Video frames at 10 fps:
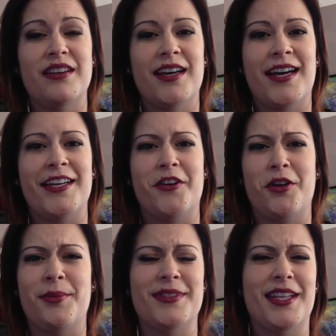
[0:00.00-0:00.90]
I know
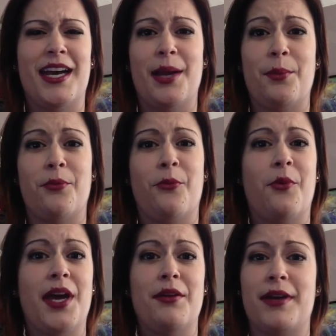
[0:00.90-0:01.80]
I'm
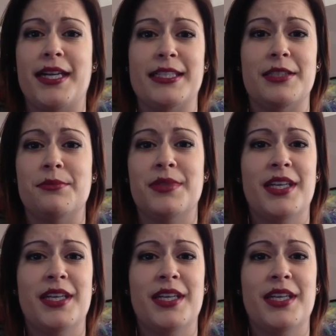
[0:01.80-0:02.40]
way random.